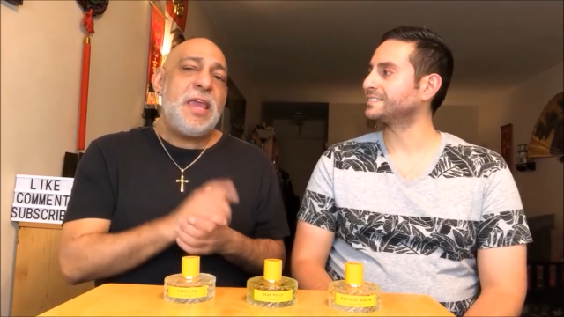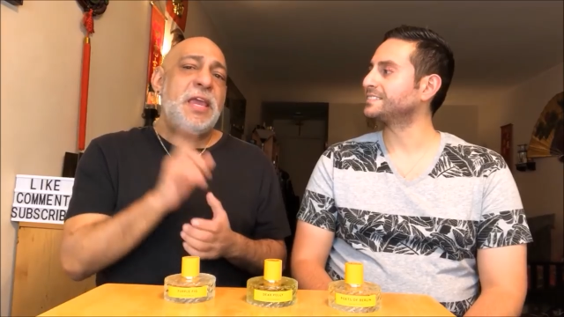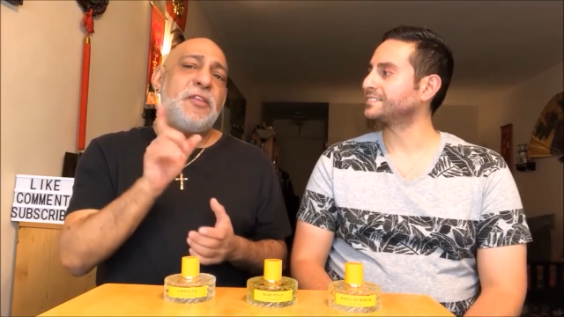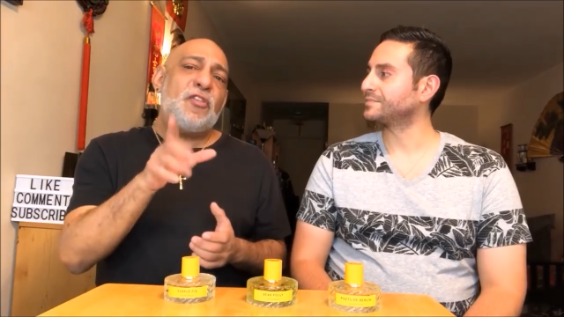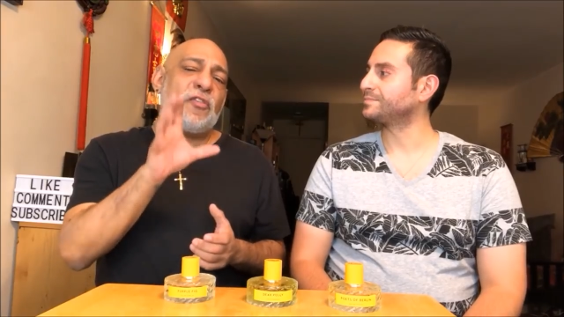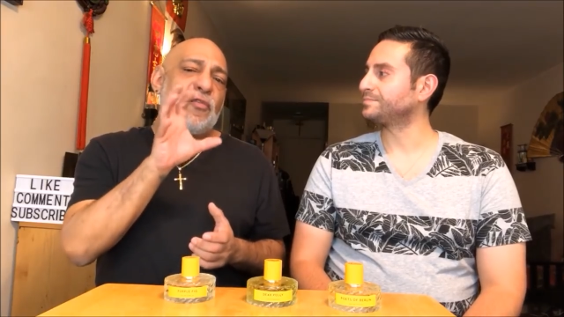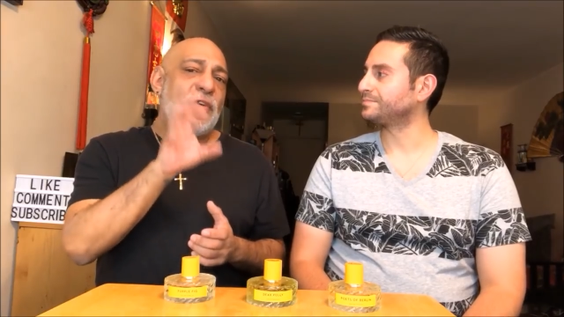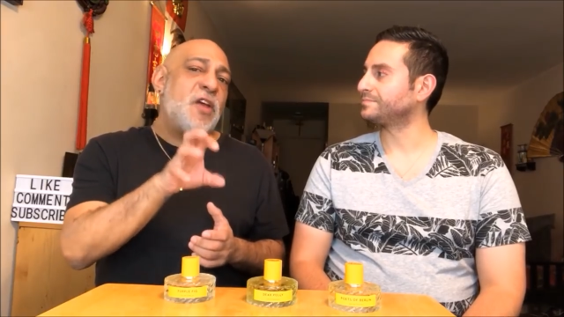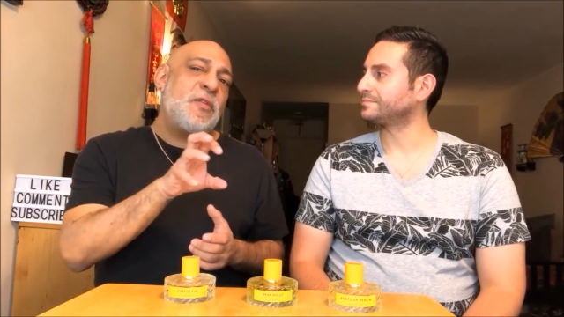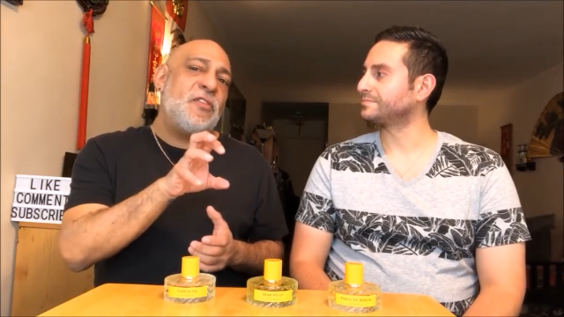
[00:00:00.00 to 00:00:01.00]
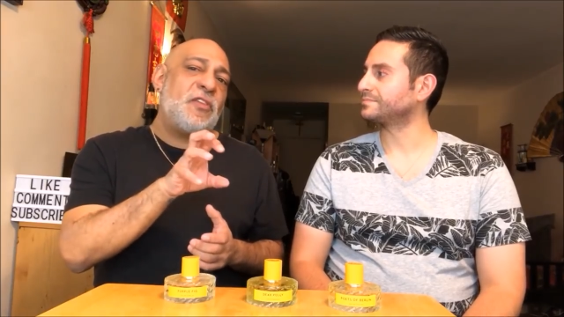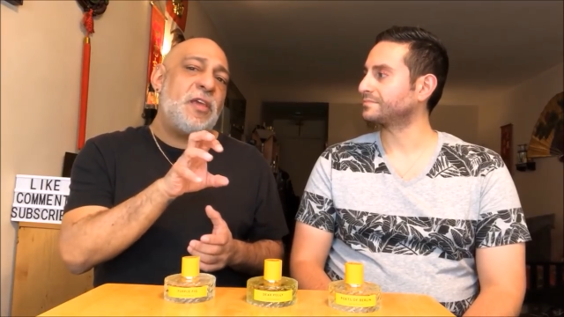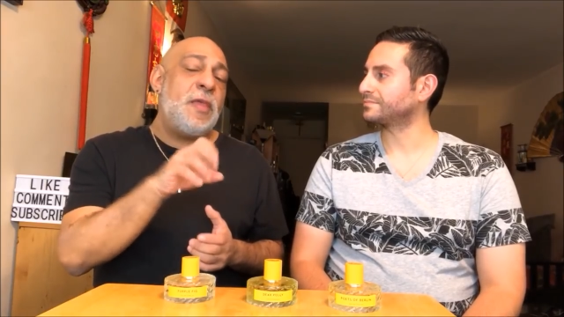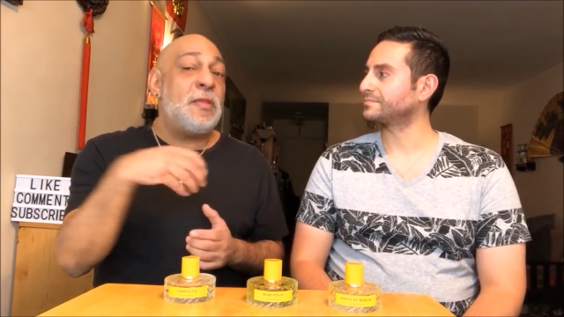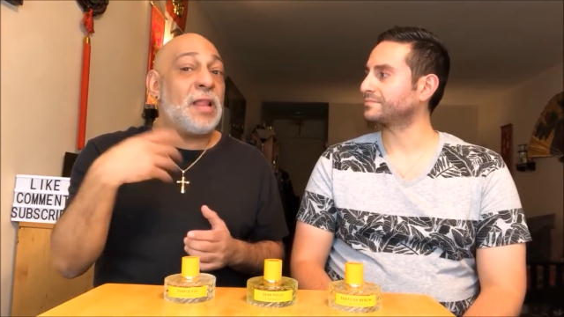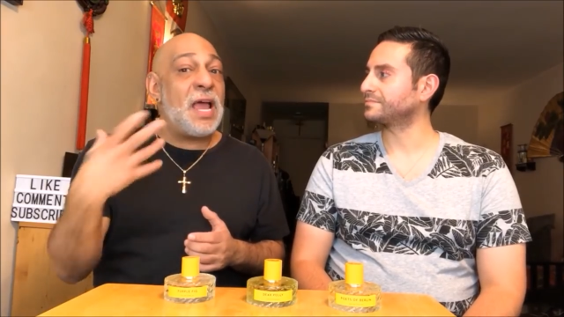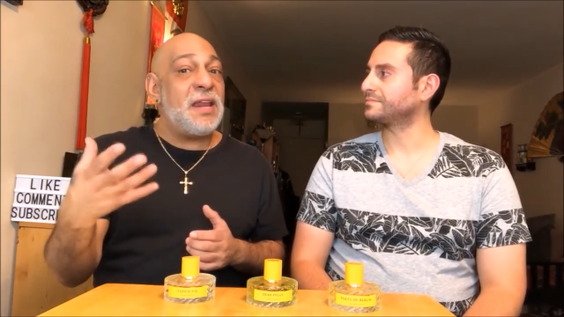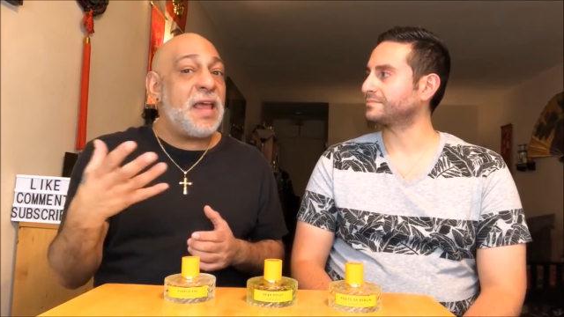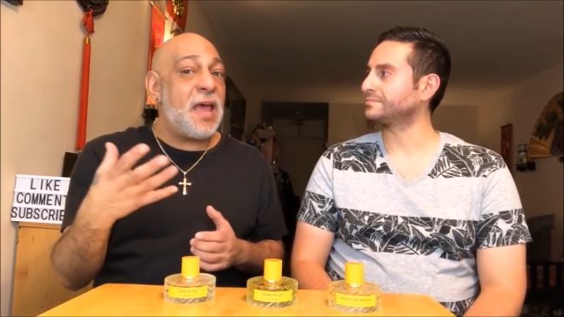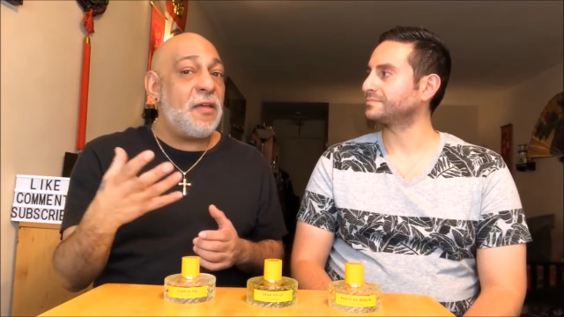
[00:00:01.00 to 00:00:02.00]
Speaker 1: Each fragrance in the
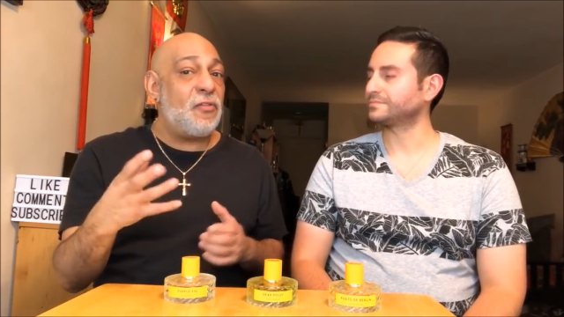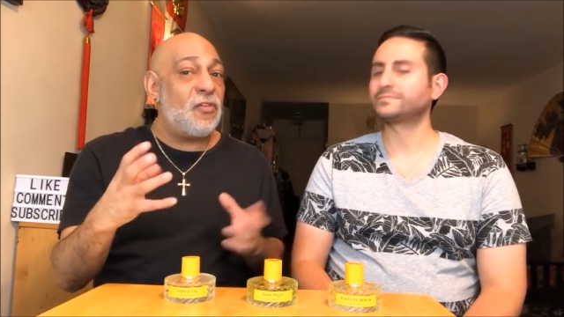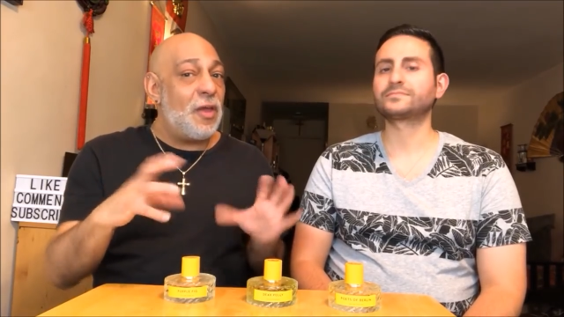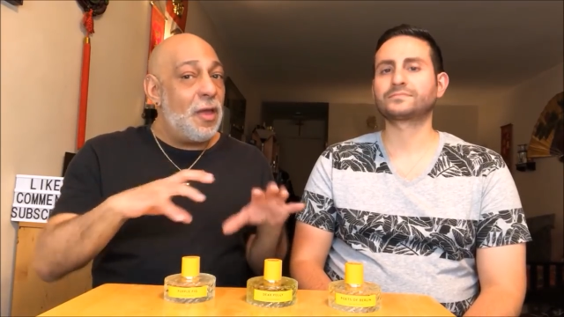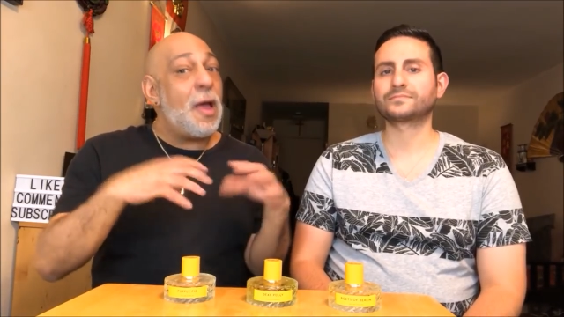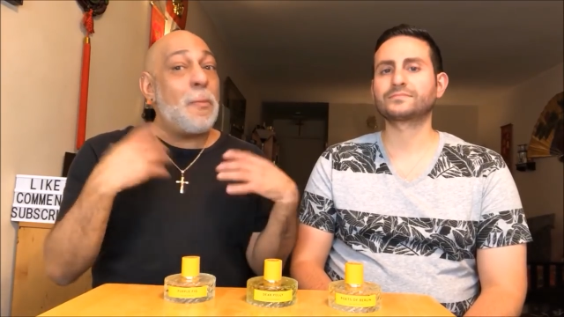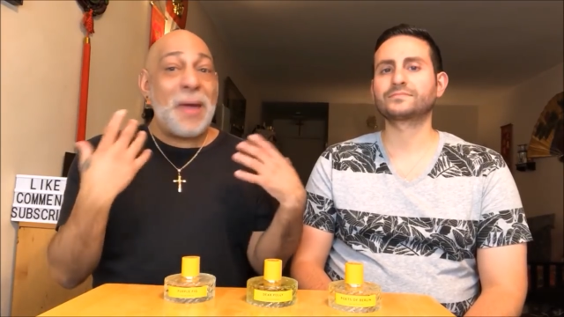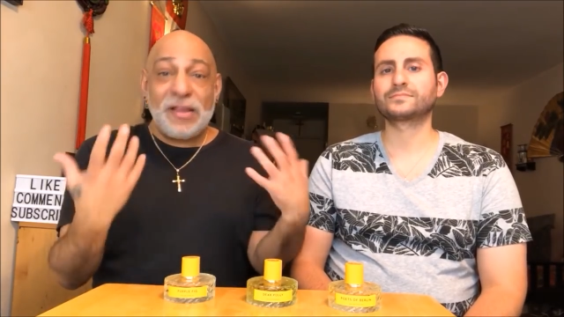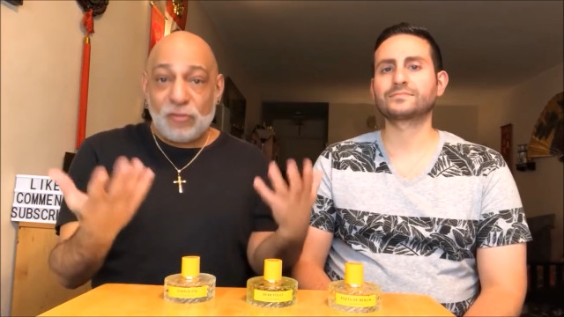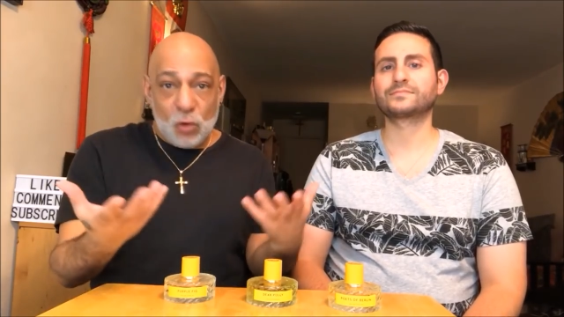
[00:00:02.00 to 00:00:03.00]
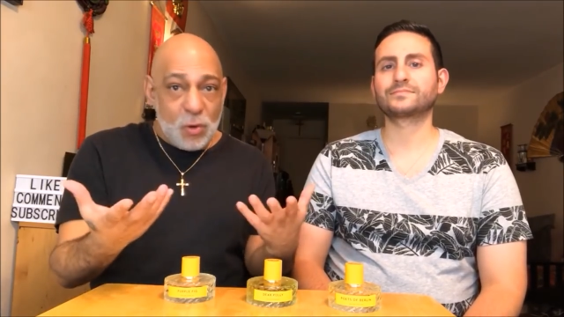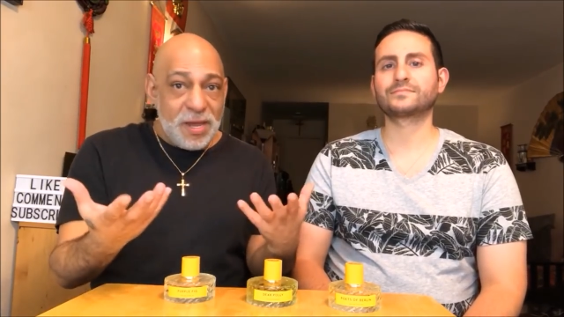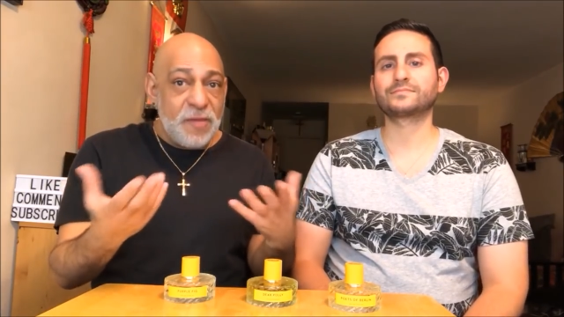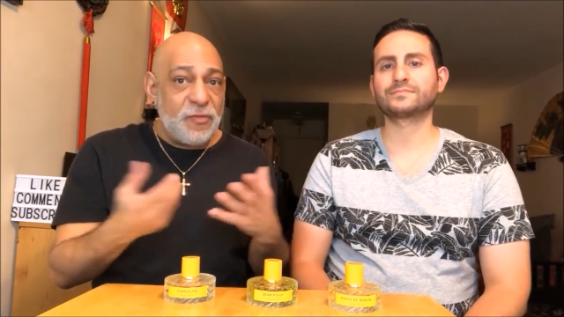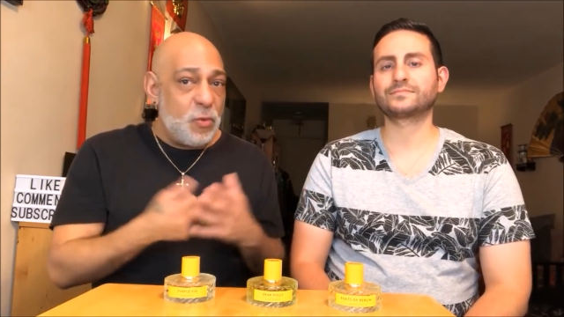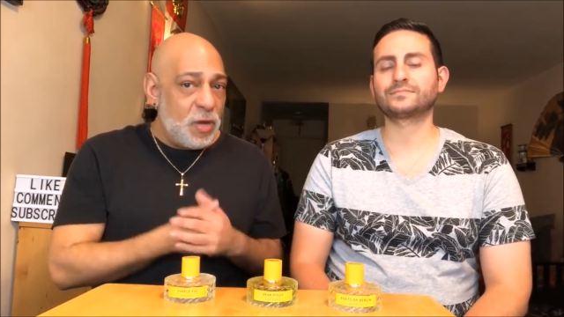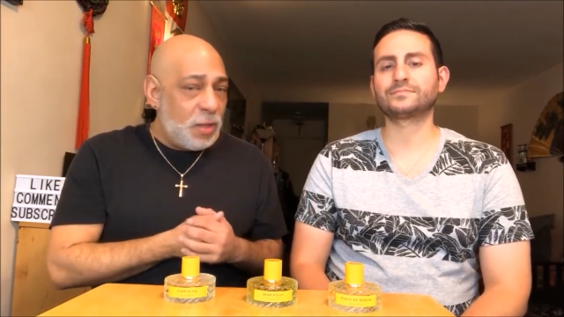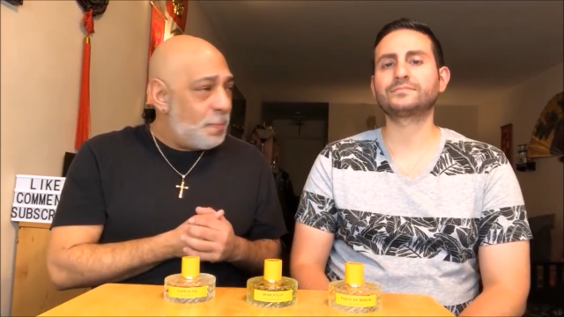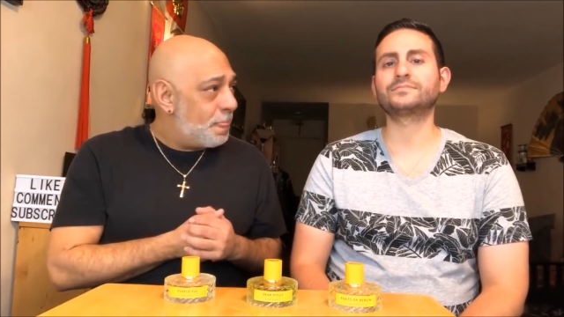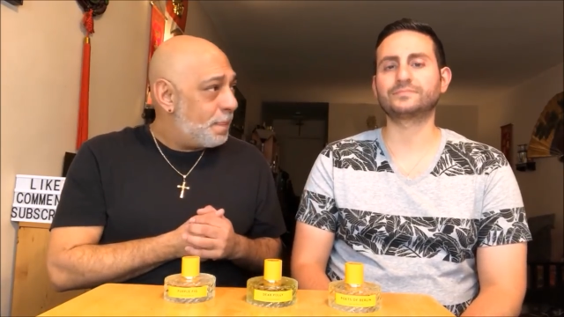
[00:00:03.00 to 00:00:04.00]
line has a backstory, if you will.